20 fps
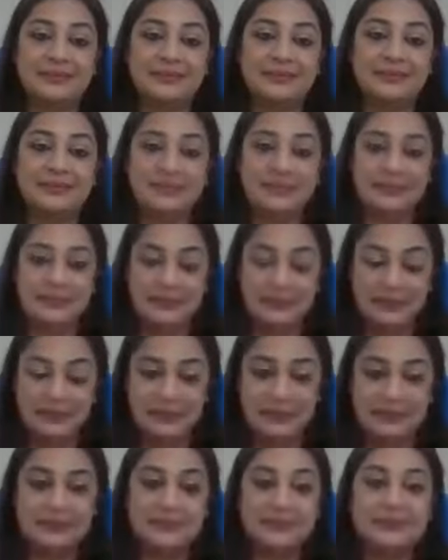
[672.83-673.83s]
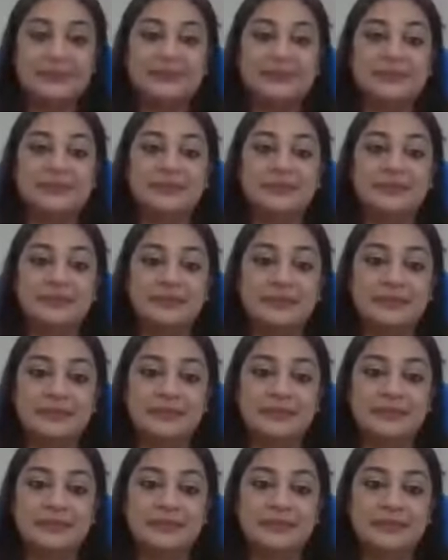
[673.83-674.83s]

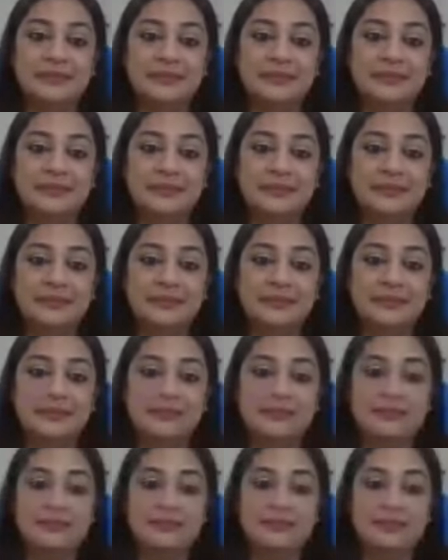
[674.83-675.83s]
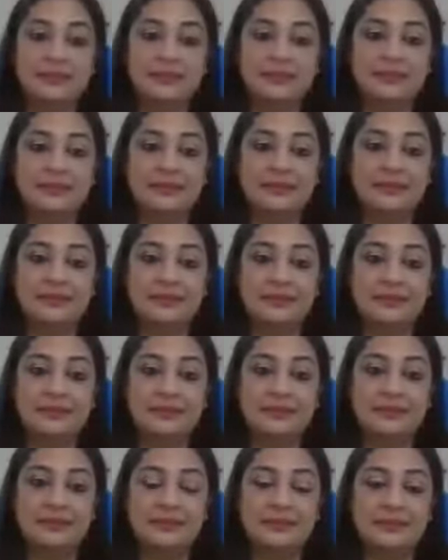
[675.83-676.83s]

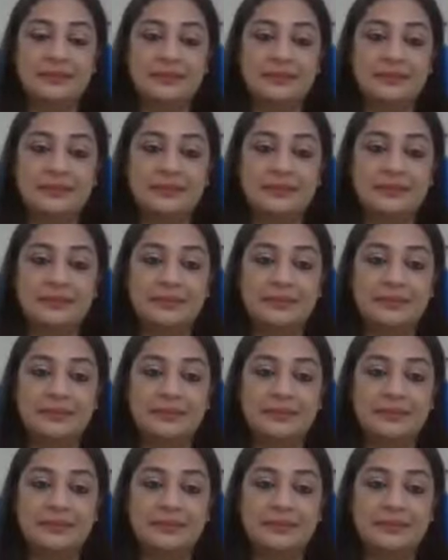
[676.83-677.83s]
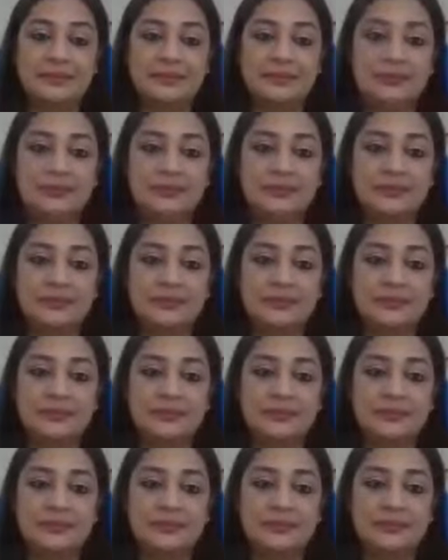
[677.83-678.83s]

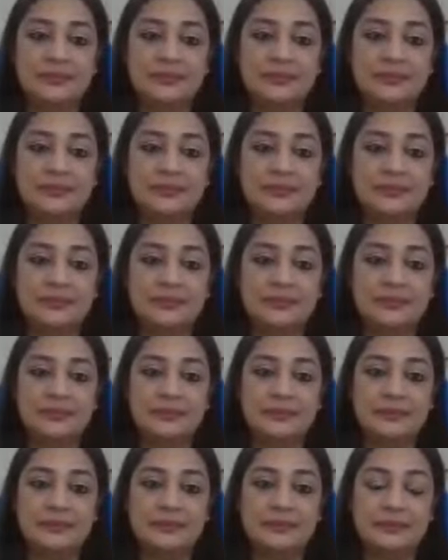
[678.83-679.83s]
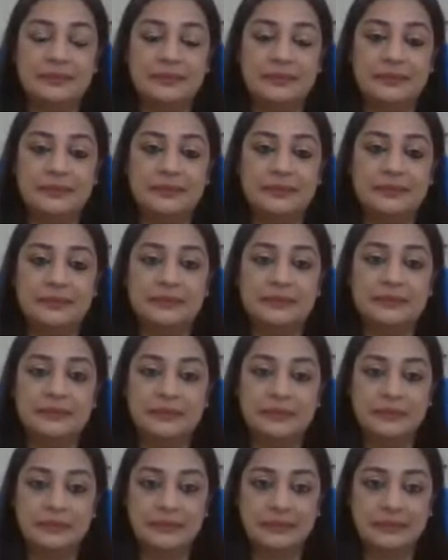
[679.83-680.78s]
(not speaking)